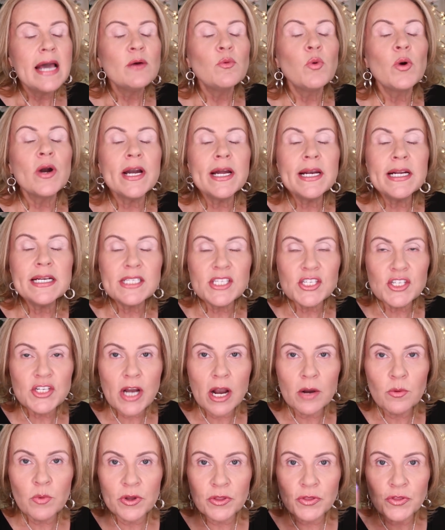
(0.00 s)
we're gonna
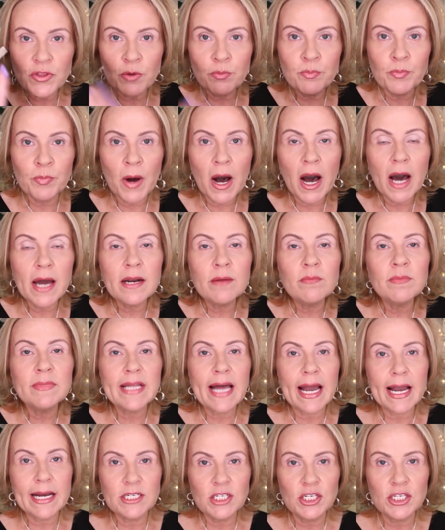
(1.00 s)
start with the bottom
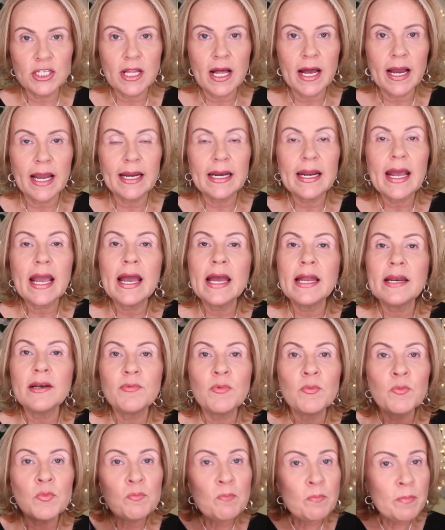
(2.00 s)
lash line and
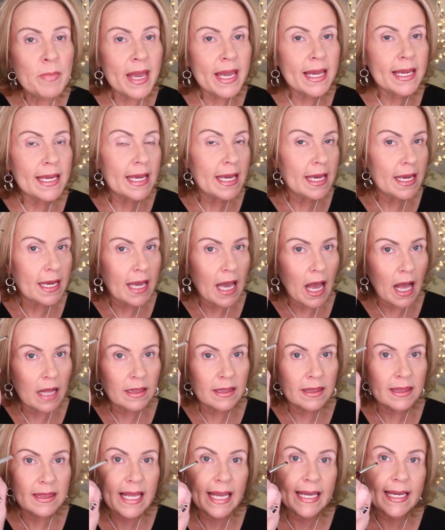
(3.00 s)
making
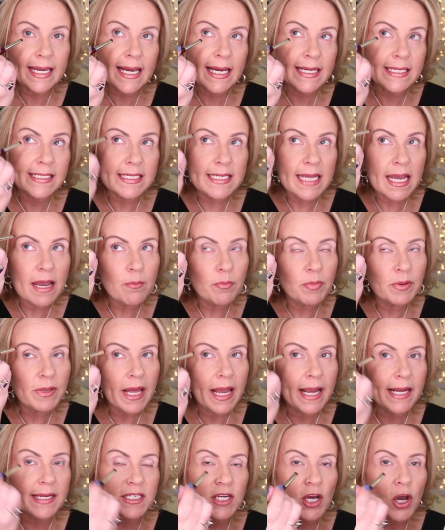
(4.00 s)
like a
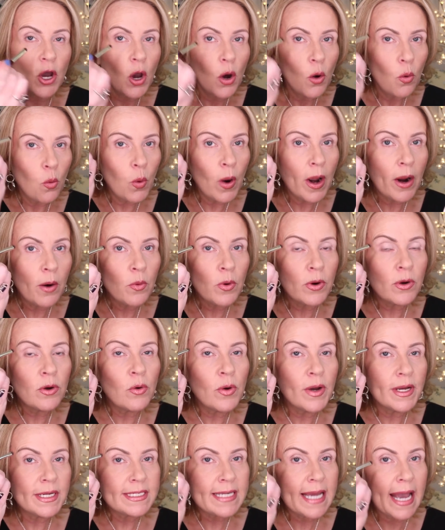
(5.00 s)
template where we're
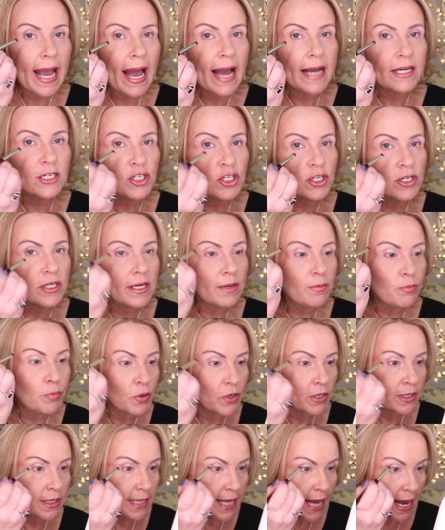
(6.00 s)
going to actually
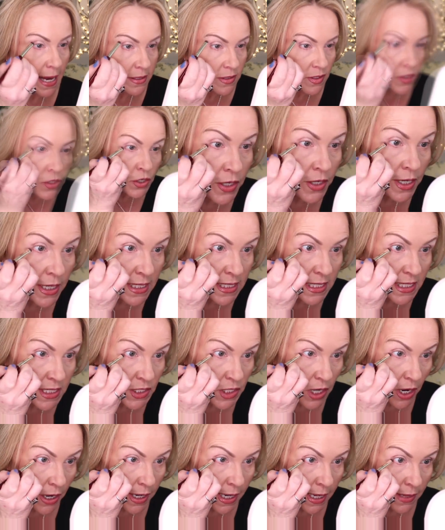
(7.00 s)
put that. So you're gonna
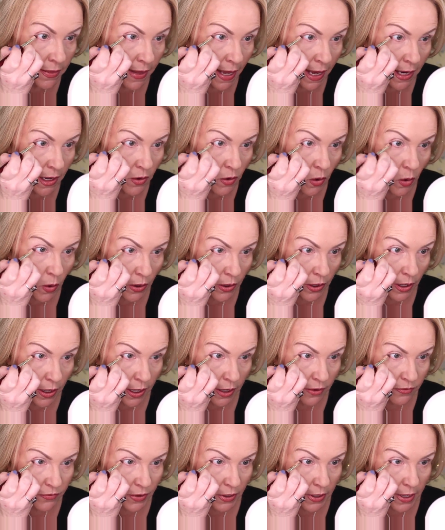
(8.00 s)
start in that corner
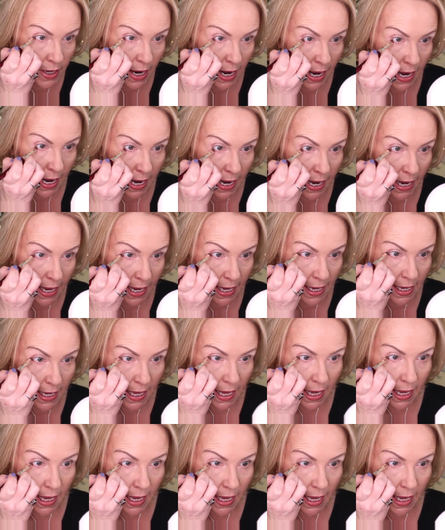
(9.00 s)
of your eye.